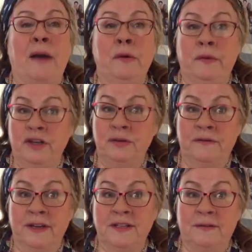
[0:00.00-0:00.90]
We went
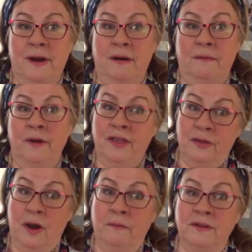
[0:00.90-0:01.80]
to a restaurant we
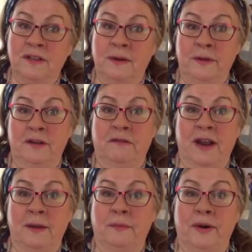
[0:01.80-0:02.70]
thought was going to be
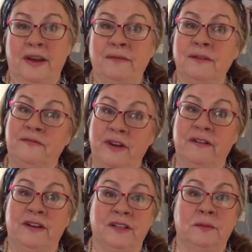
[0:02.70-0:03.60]
great, but it was
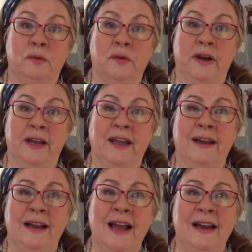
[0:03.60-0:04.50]
very disappointing,
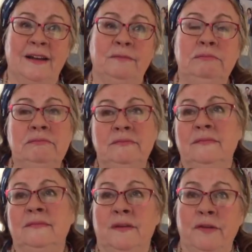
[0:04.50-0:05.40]
and it kind
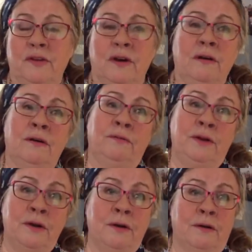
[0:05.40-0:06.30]
of, we thought, oh
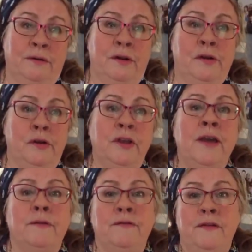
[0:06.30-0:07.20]
no, you know, you
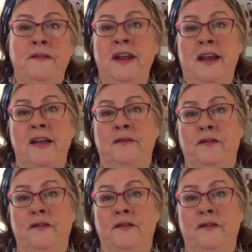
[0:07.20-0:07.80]
only have your fiftieth